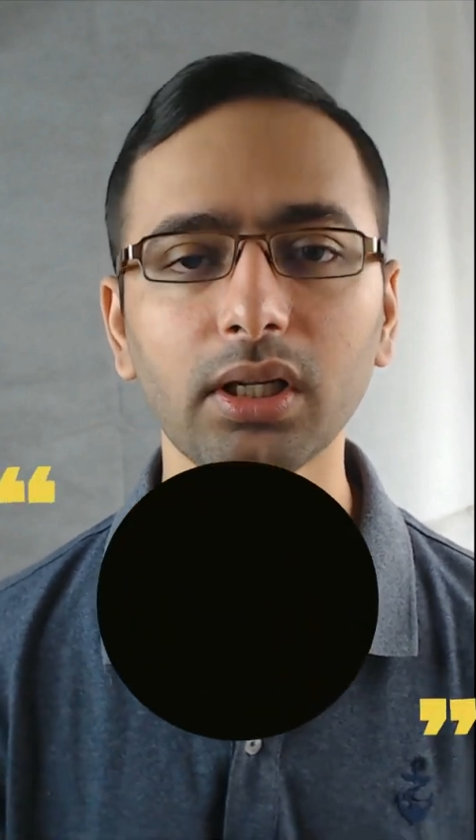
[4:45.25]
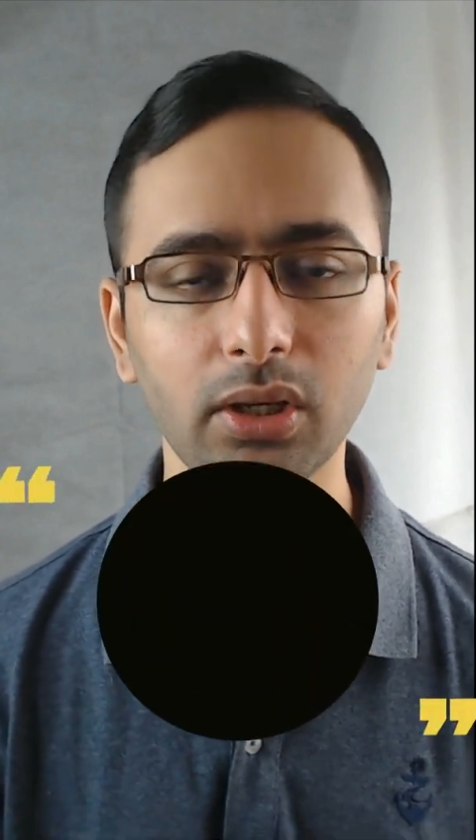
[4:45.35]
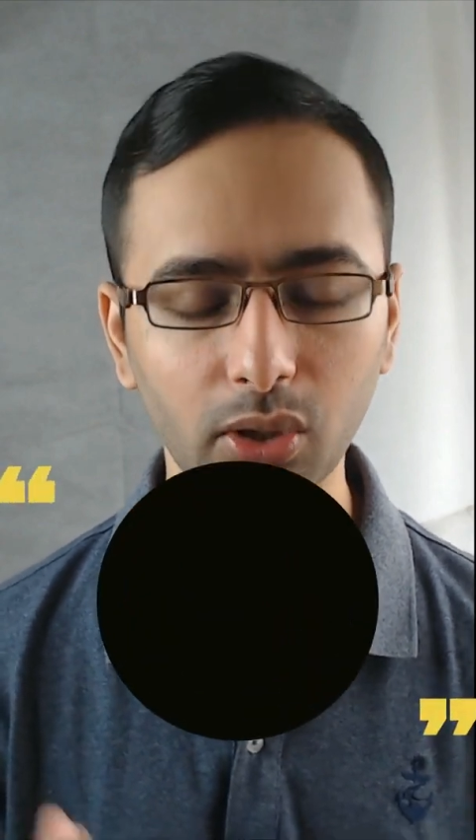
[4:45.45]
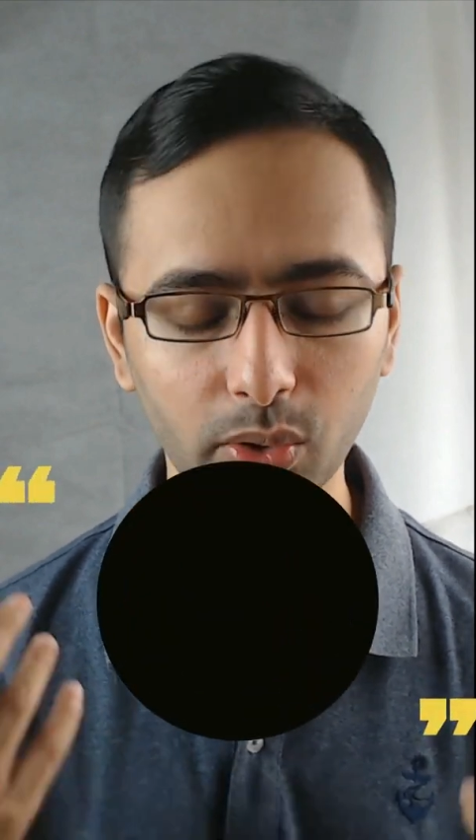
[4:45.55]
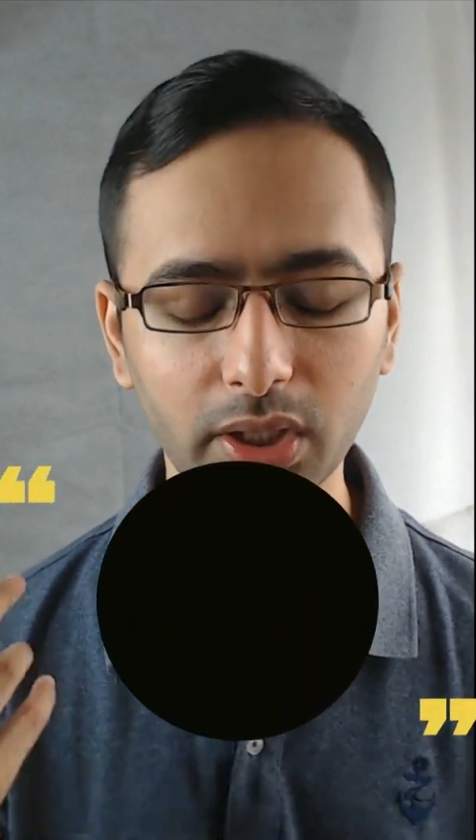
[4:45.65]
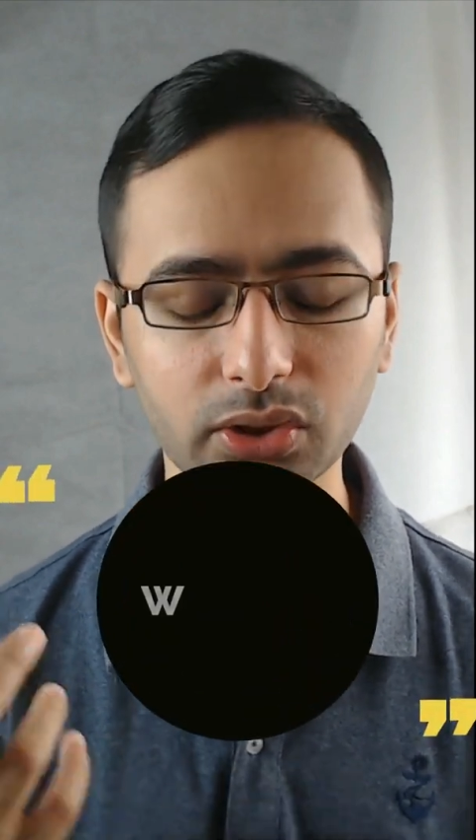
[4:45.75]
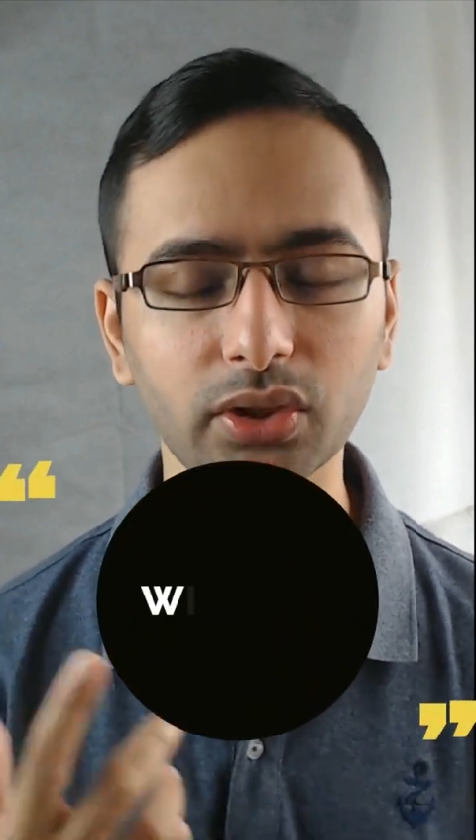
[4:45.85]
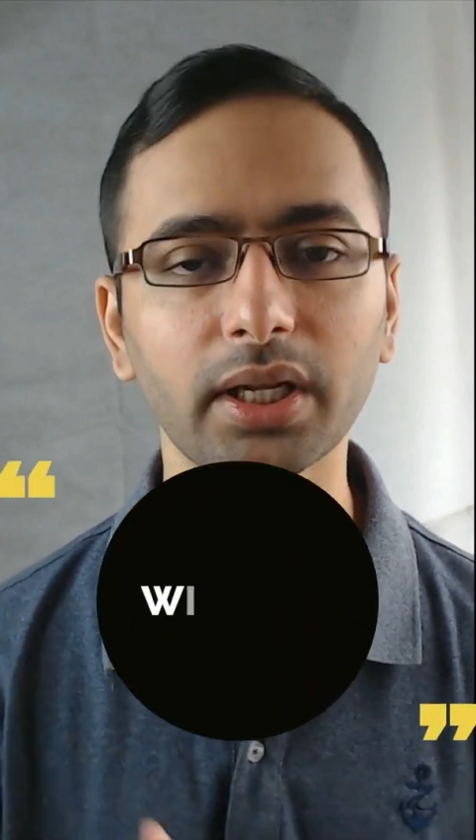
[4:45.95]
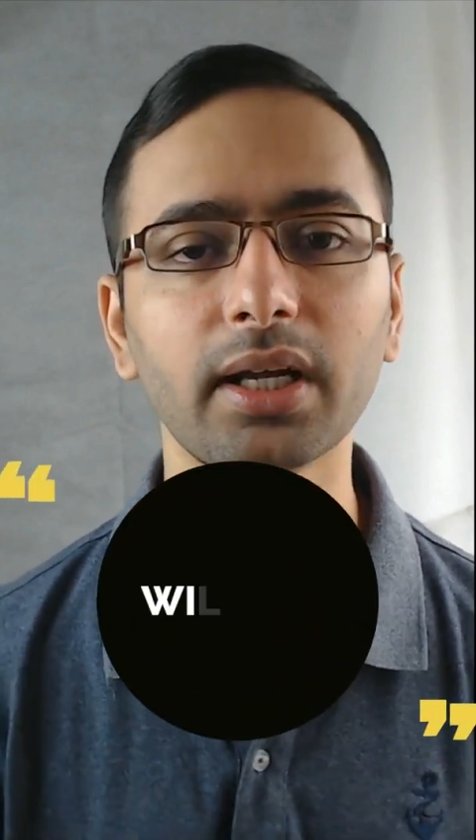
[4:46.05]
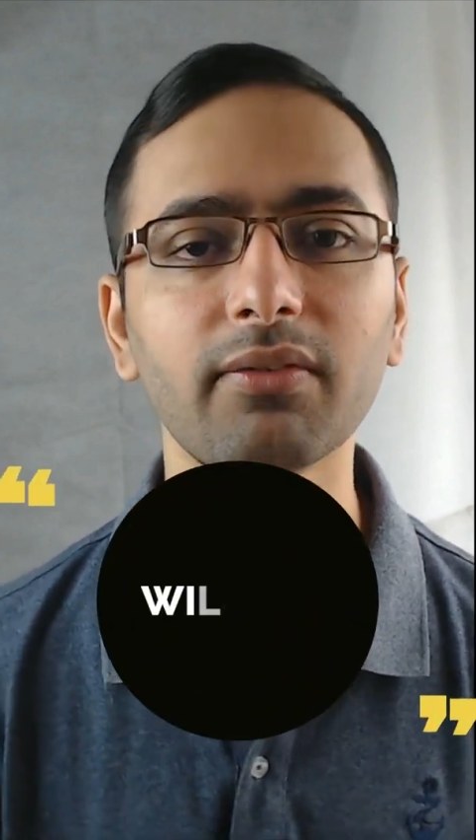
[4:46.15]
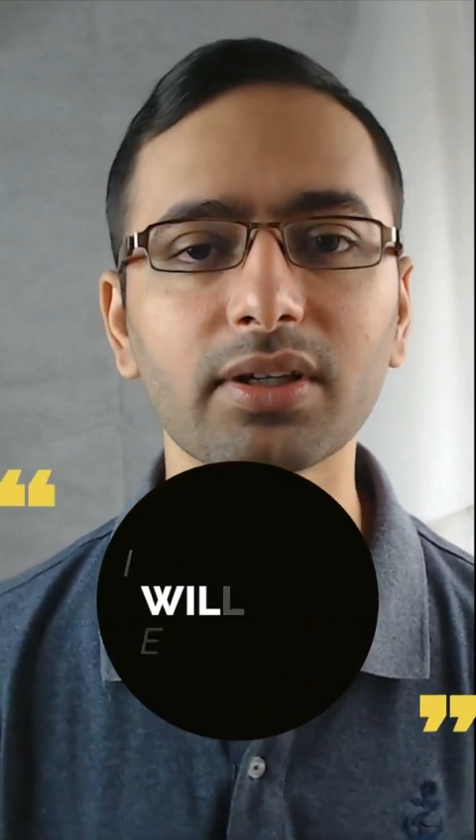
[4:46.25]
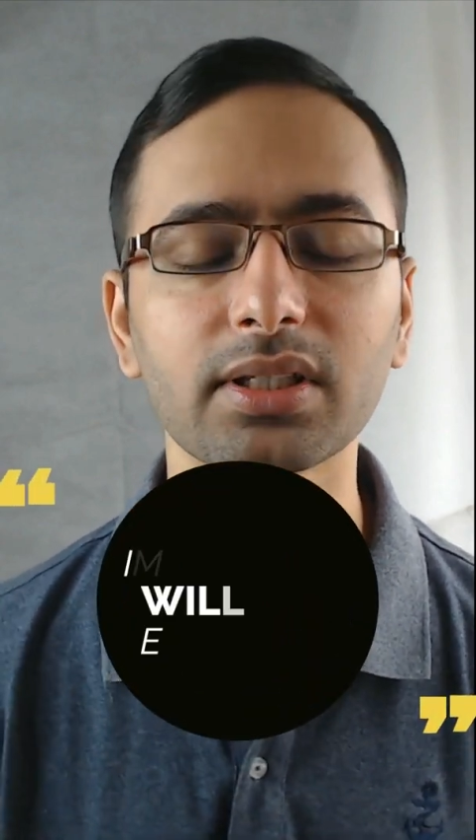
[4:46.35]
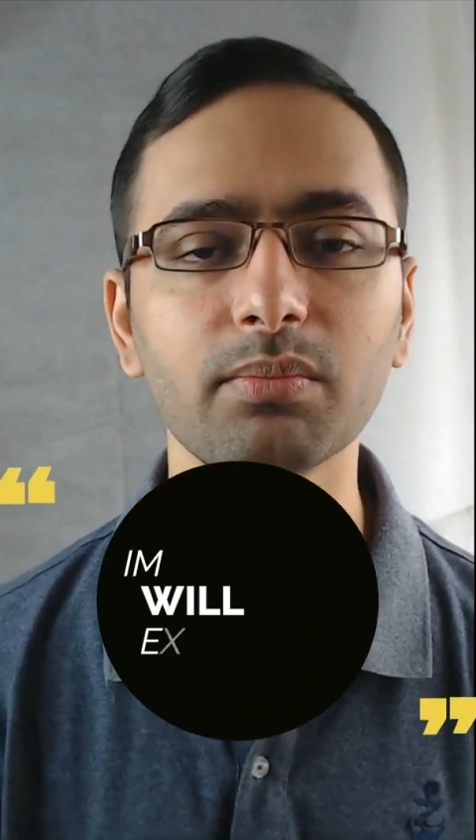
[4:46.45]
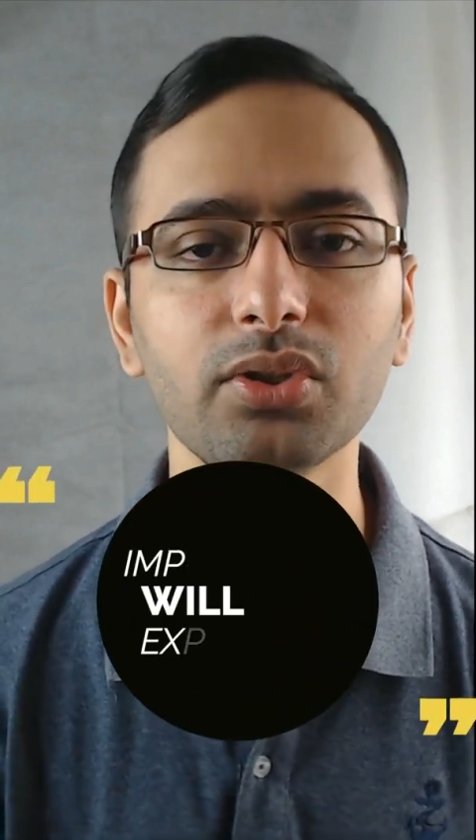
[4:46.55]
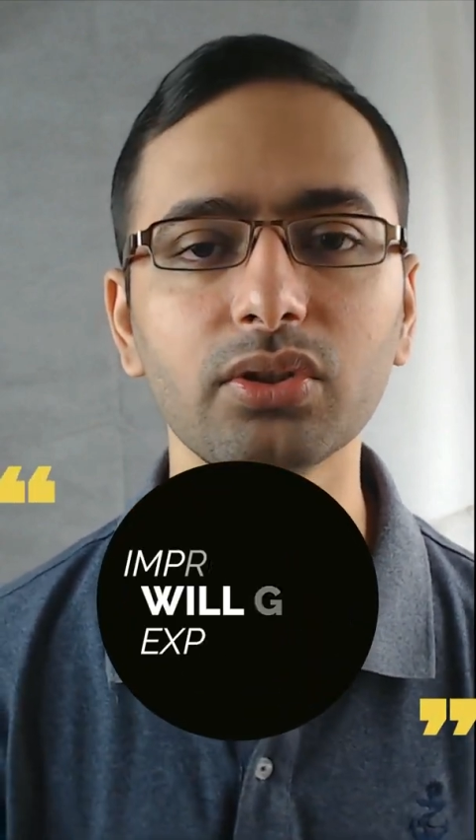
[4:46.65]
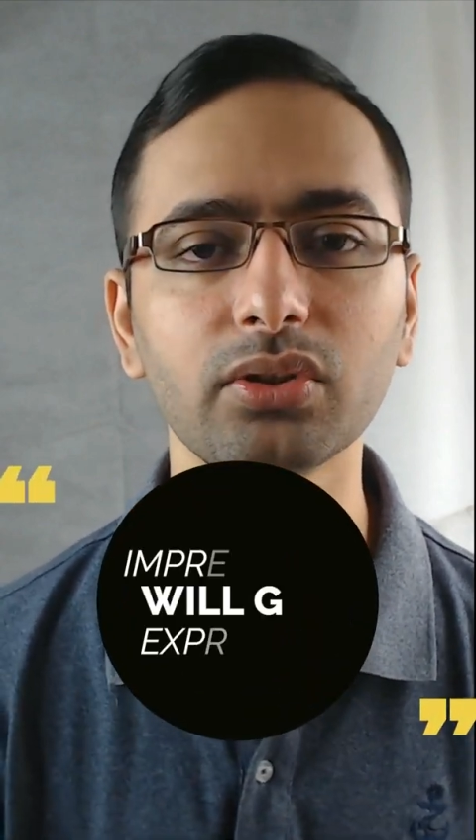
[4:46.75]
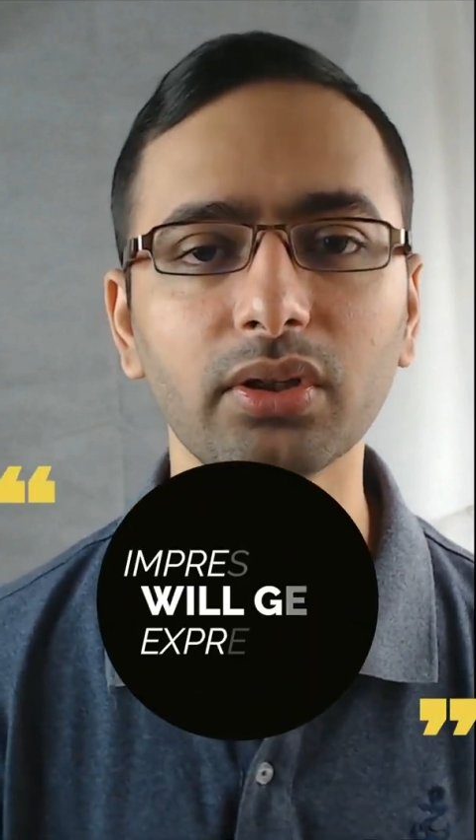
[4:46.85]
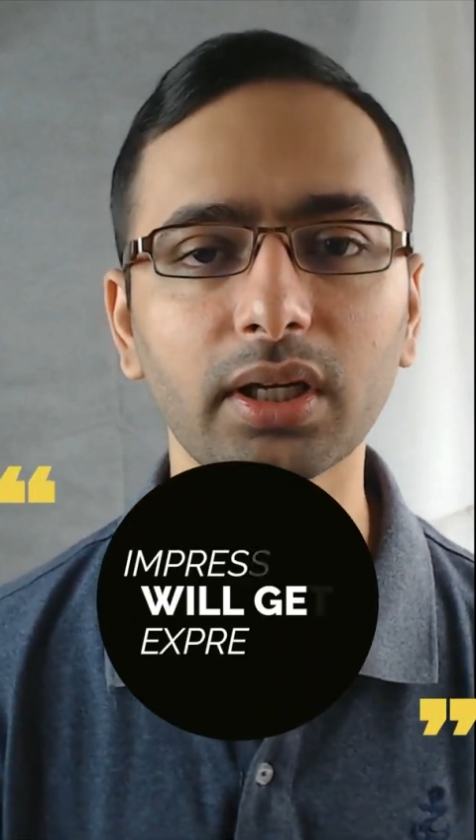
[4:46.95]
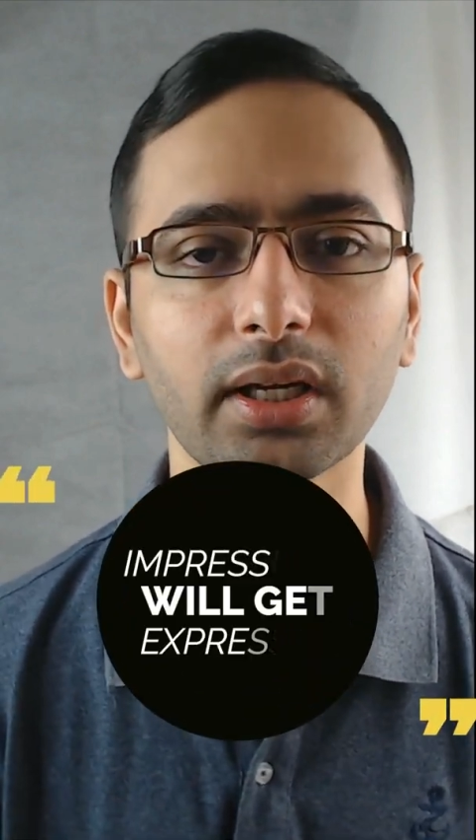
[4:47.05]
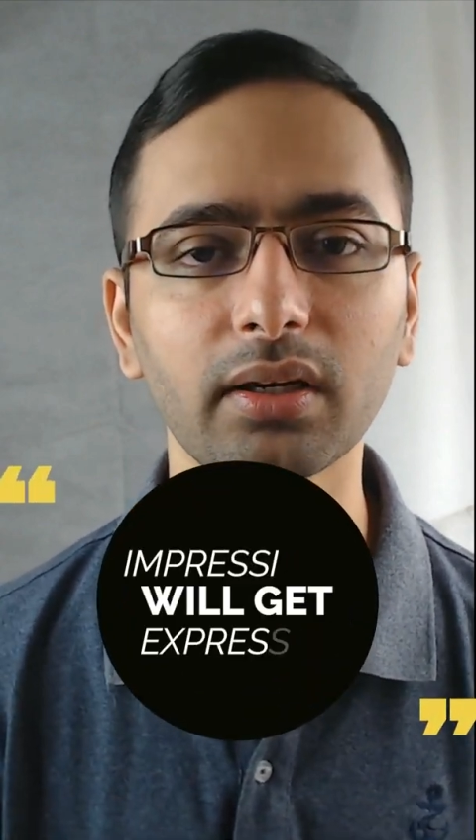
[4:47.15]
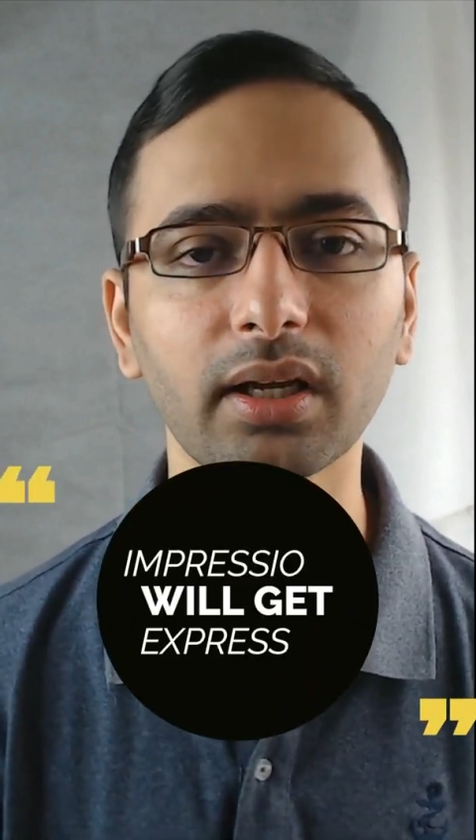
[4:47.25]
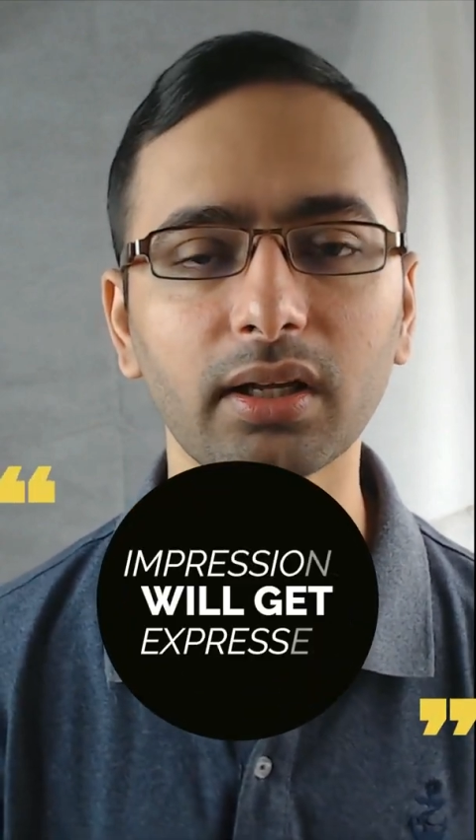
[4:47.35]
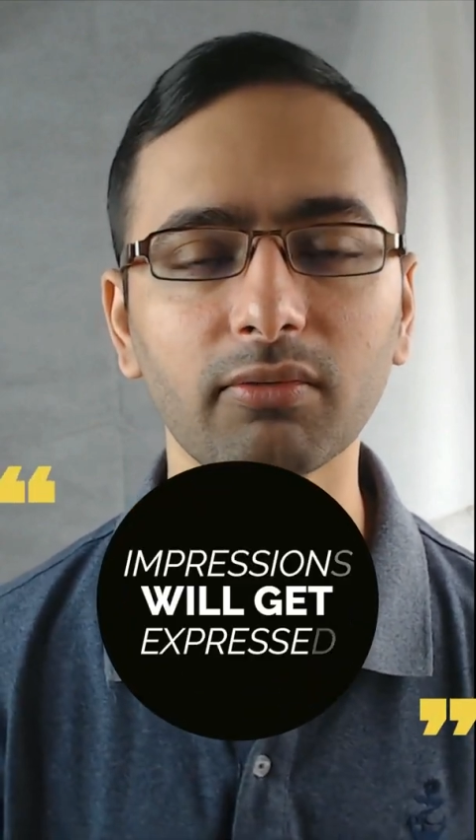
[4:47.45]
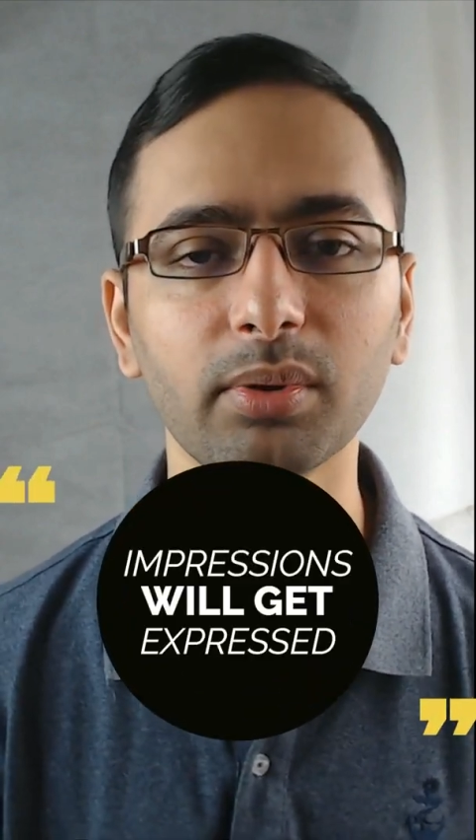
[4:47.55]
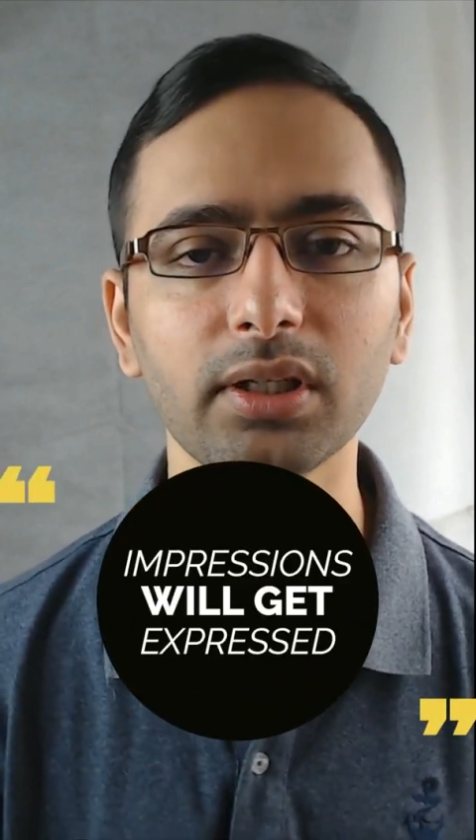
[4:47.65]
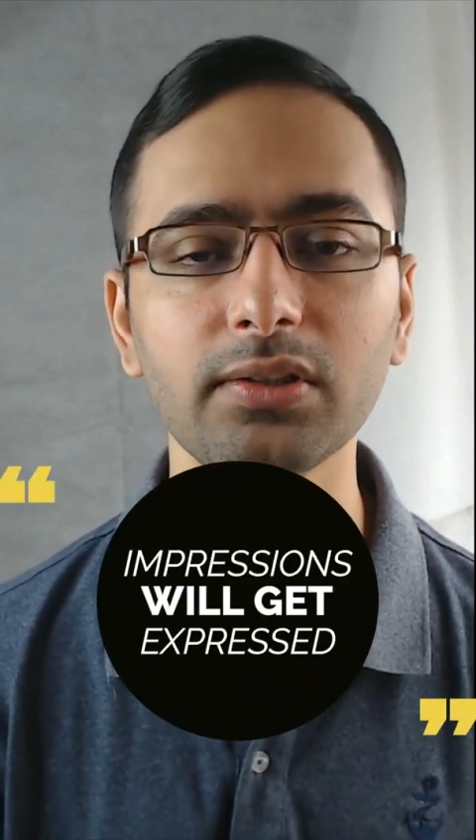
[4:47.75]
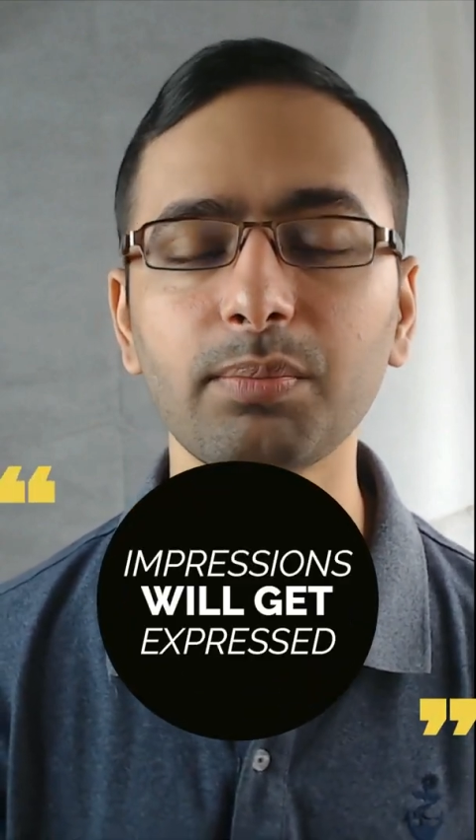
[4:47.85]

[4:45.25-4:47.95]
look at your negative assumptions, your negative beliefs.